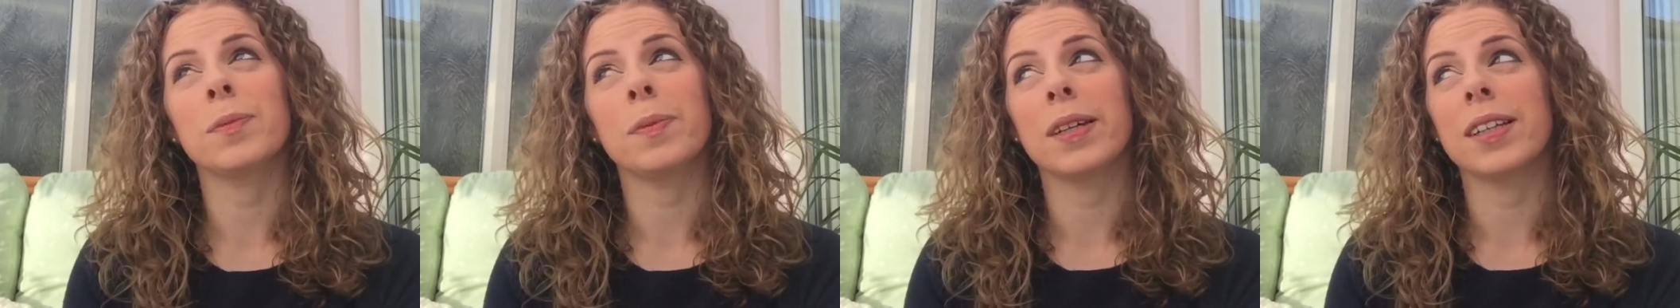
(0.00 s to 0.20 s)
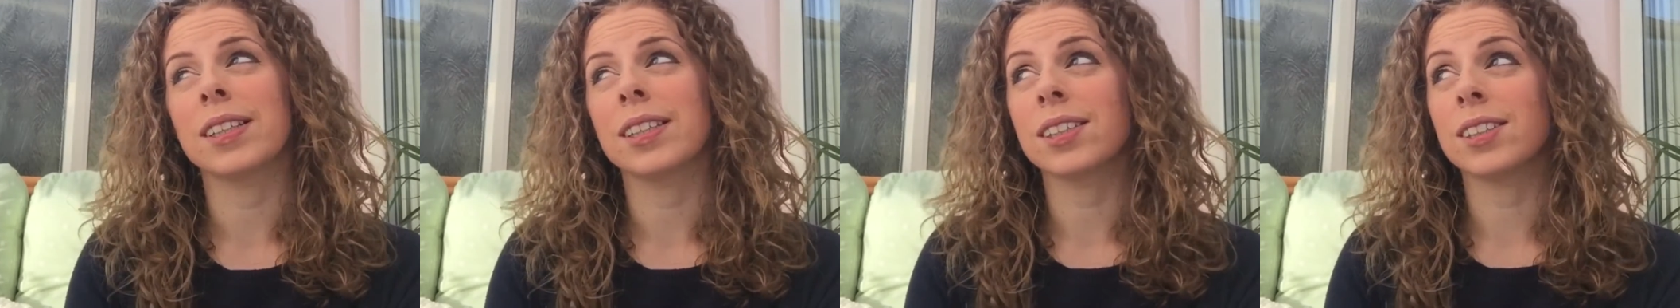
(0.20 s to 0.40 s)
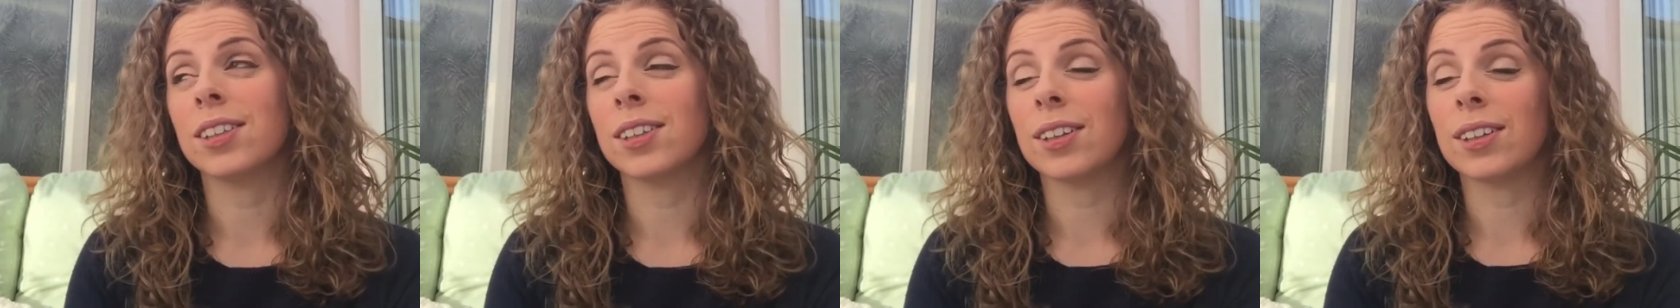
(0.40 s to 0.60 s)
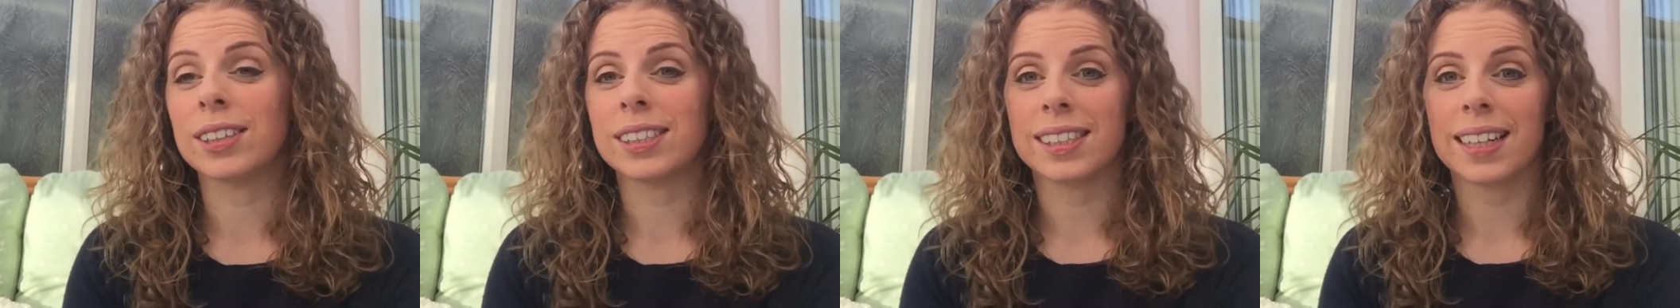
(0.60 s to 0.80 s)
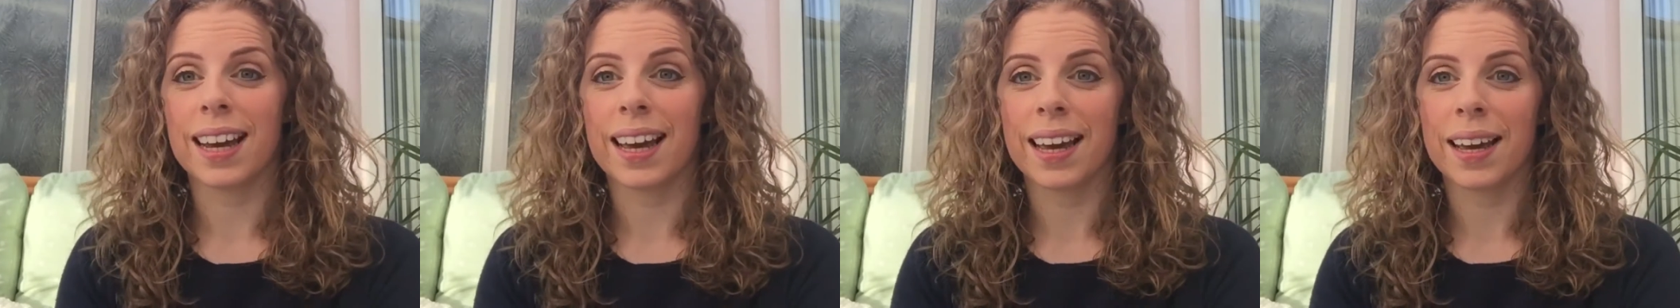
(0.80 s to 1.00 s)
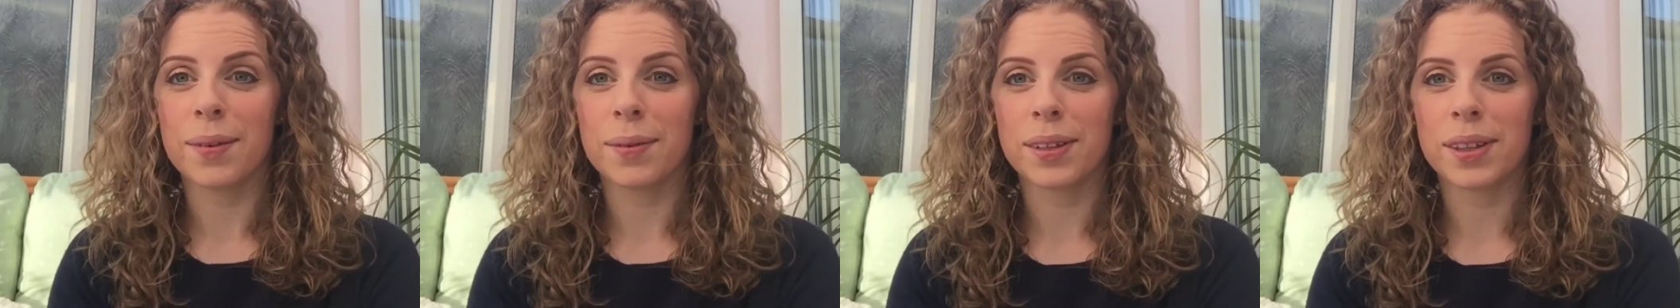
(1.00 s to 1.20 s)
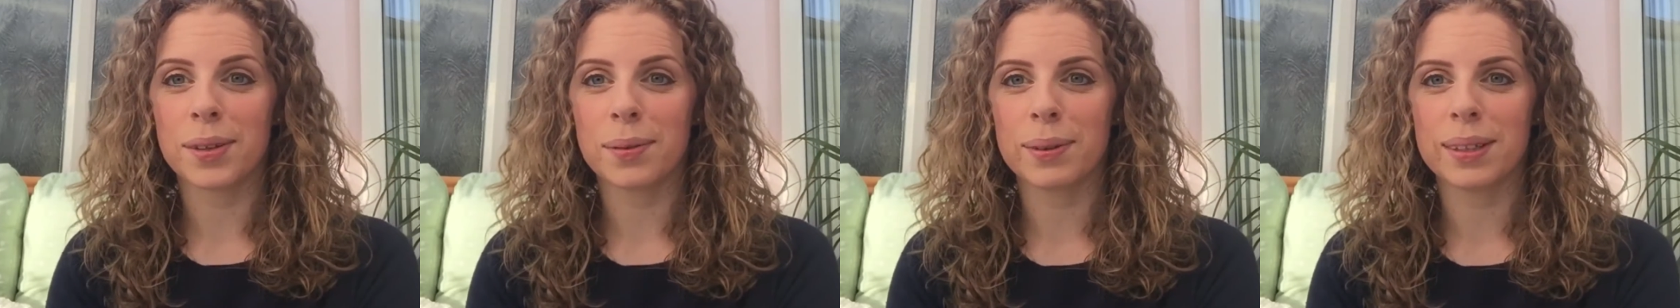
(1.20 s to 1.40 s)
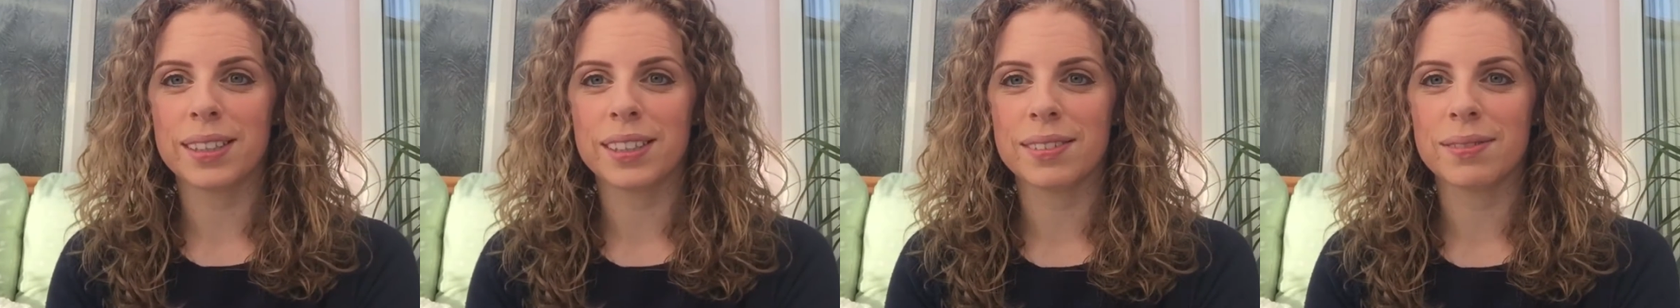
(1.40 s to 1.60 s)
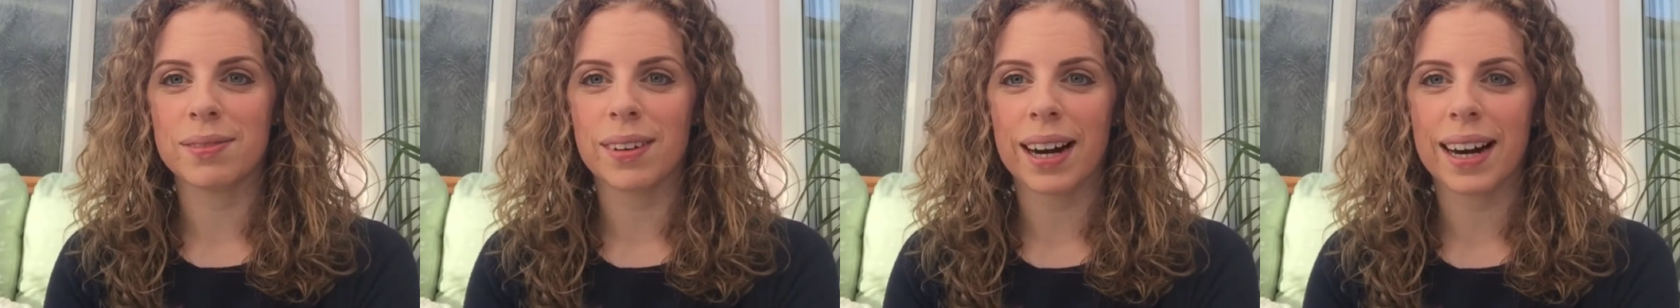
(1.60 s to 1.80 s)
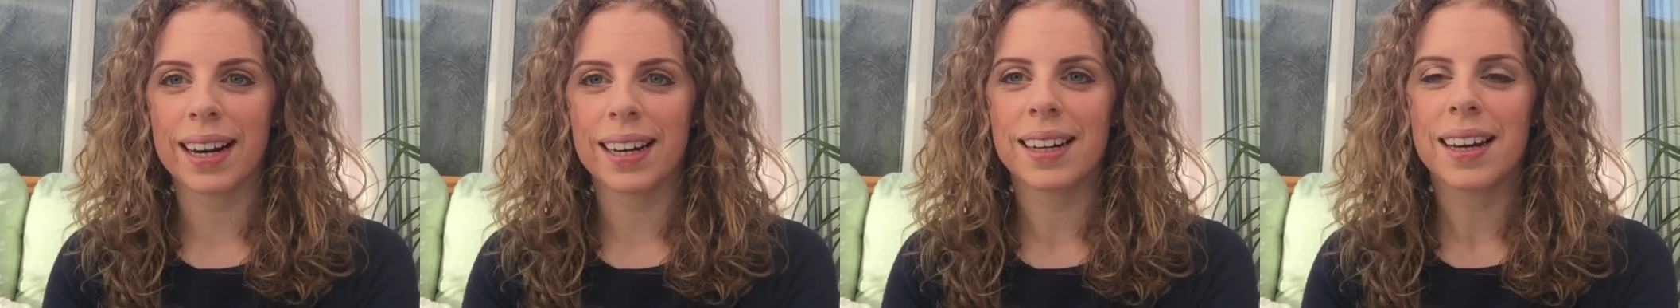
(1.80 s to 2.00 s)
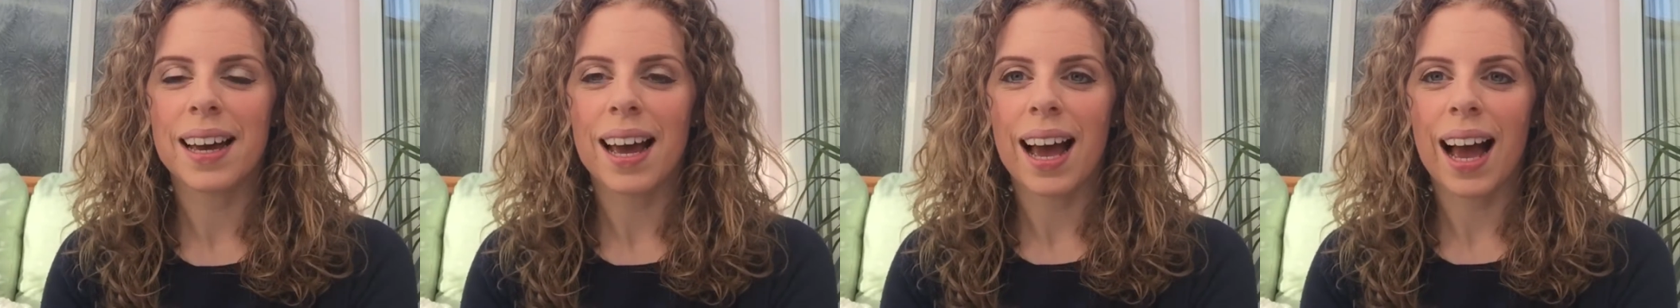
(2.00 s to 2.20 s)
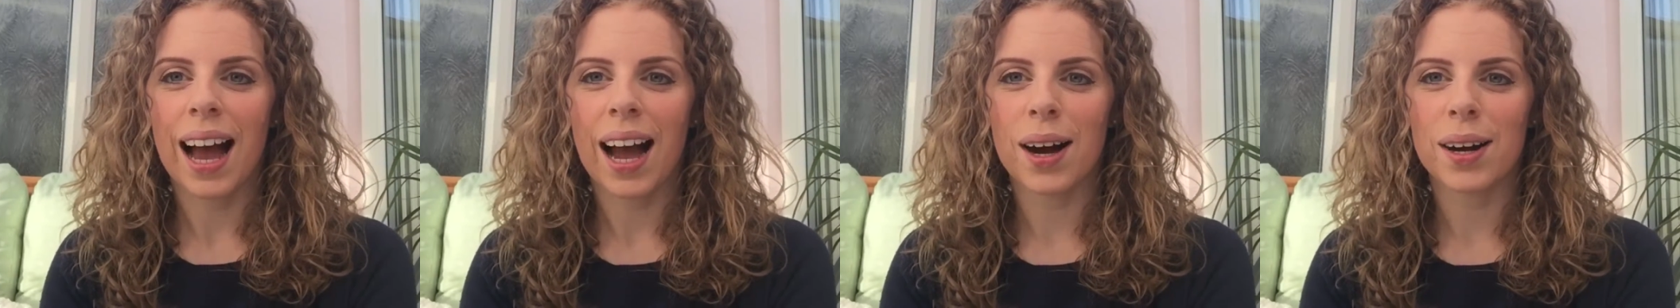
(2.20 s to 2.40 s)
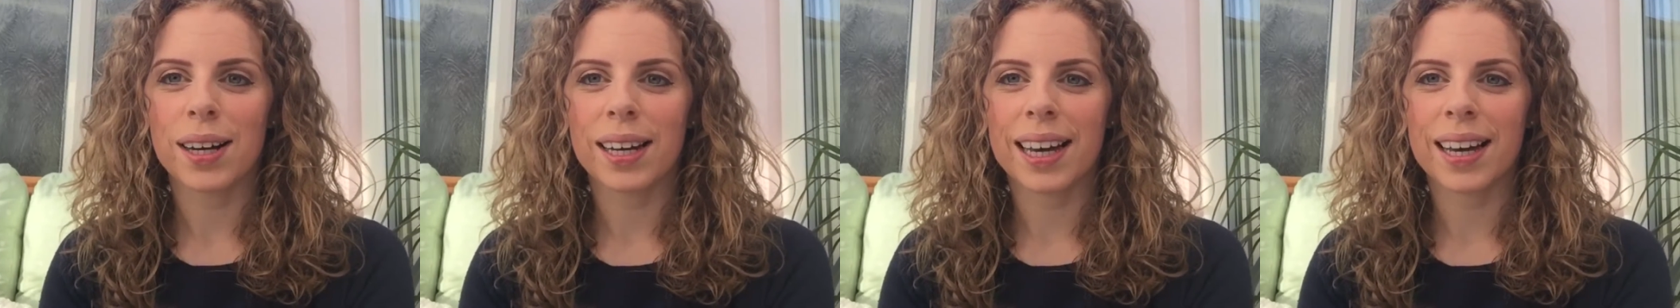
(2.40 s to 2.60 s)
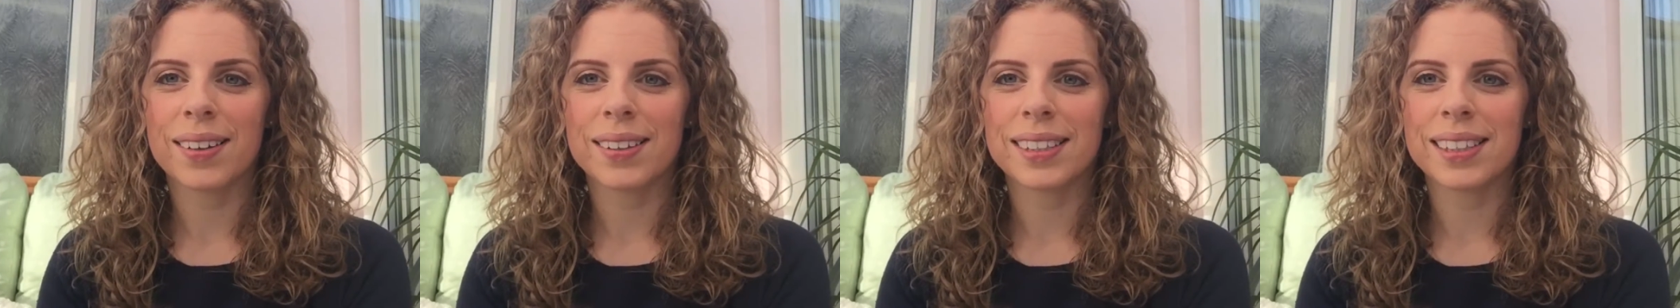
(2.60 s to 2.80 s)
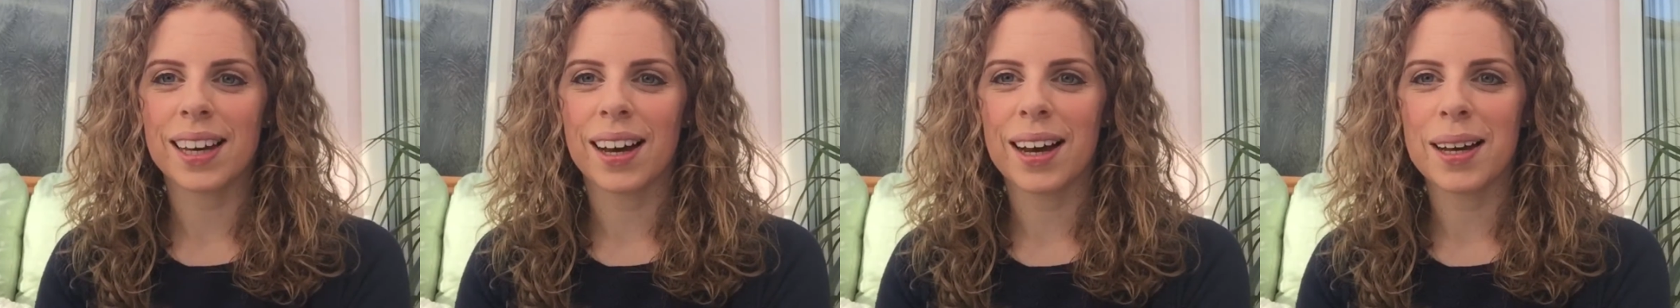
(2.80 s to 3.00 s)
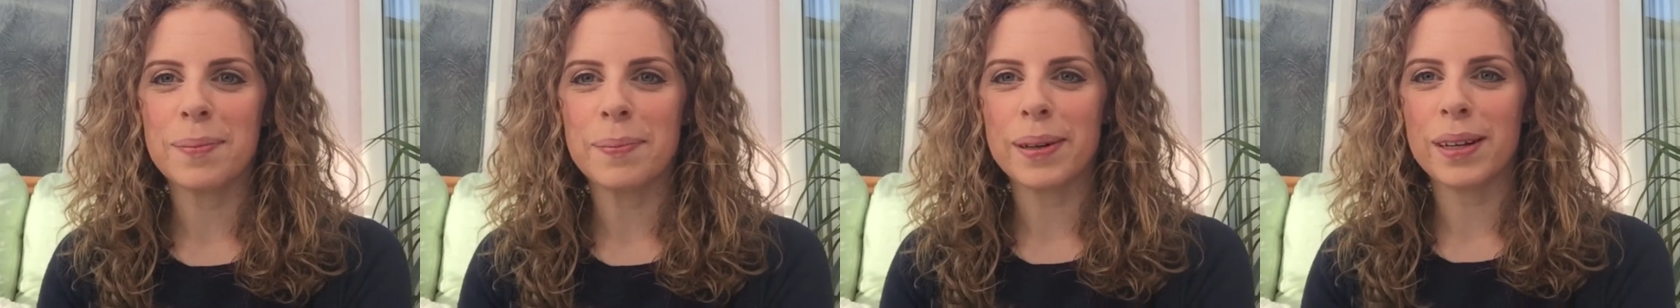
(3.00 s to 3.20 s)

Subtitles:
being snuggled in here with the wind and rain howling outside.